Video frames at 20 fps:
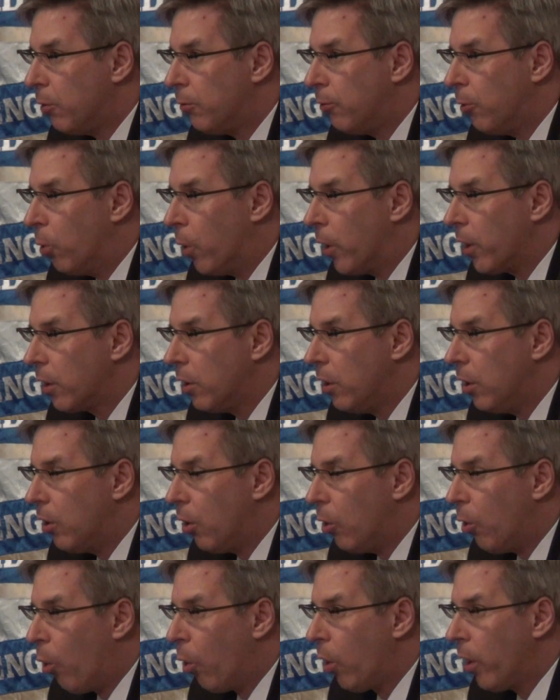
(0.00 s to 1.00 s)
for
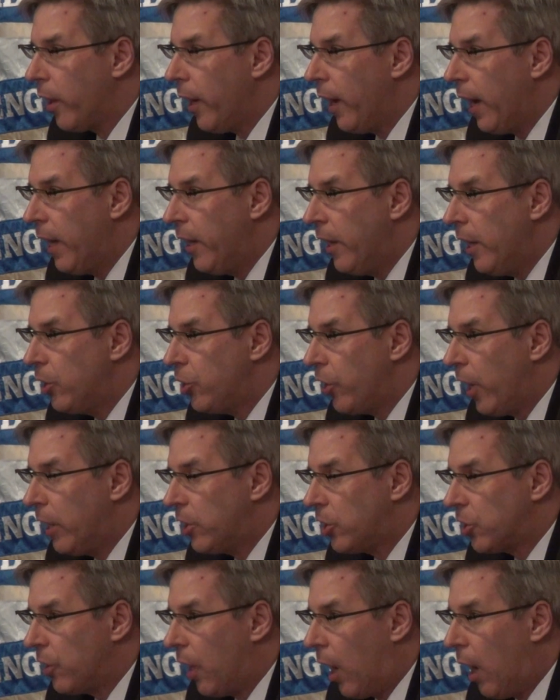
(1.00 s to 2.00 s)
all
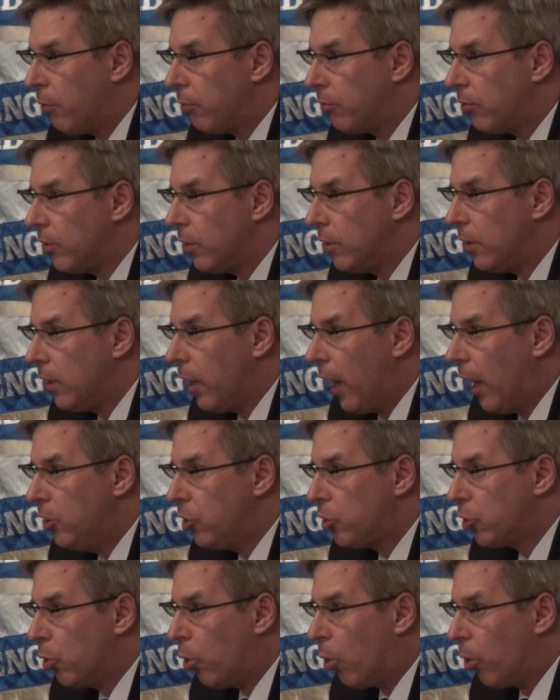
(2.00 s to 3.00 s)
NHS staff in
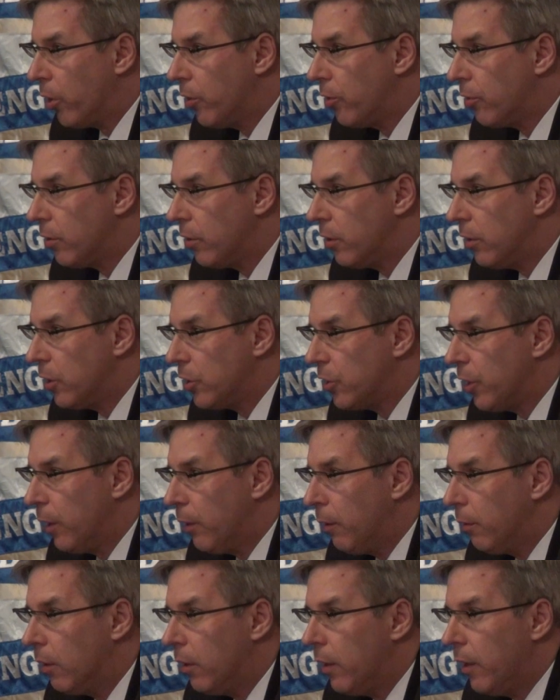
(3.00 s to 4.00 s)
Scotland. So
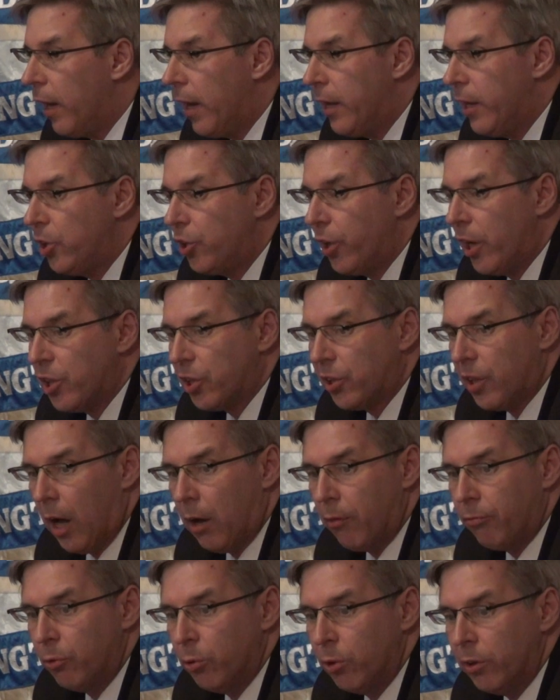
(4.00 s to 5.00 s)
NHS
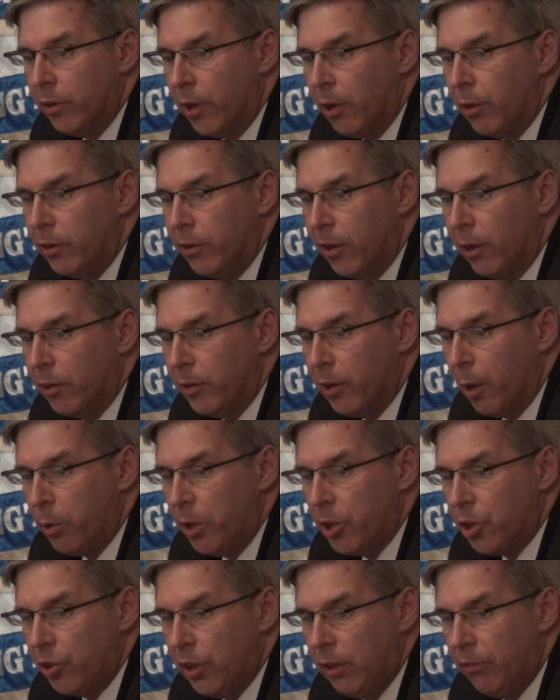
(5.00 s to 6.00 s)
staff down in